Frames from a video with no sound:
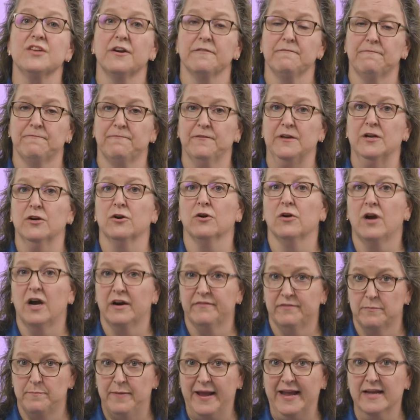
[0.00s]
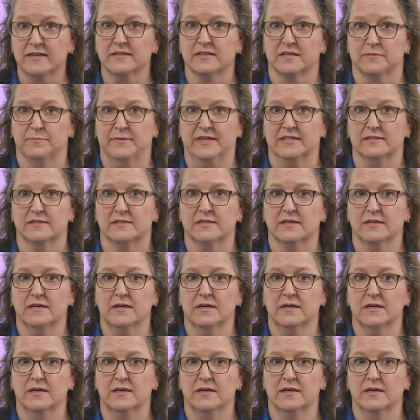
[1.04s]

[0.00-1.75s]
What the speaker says: fear of abandonment,